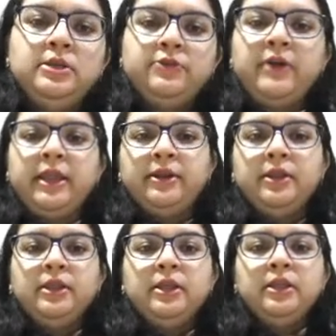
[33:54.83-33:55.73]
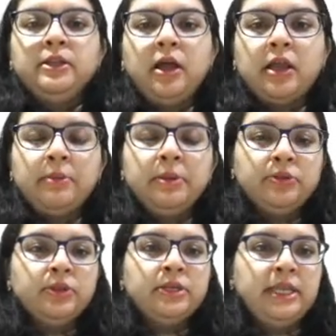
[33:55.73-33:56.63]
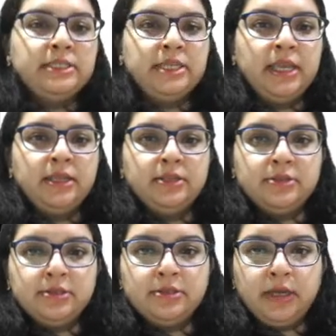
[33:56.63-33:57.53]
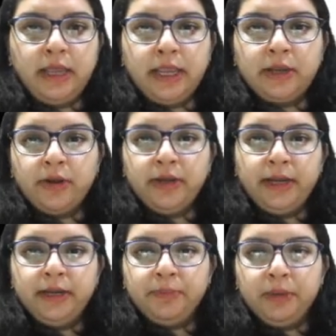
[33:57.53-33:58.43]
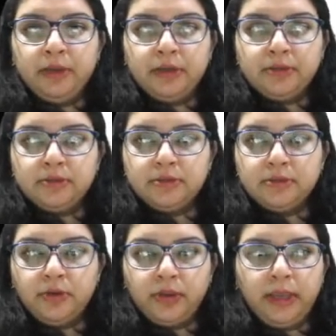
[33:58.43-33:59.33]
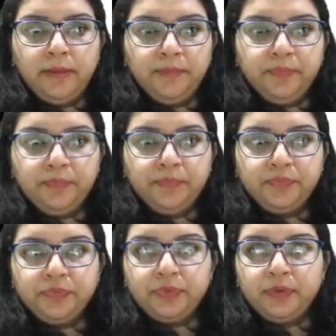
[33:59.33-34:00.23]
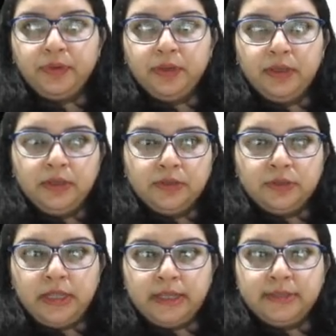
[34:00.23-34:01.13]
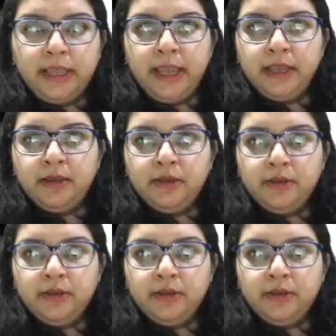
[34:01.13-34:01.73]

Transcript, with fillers: fine. Now coming to the T G A, this is the egg on end appearance. Okay, so that's the egg.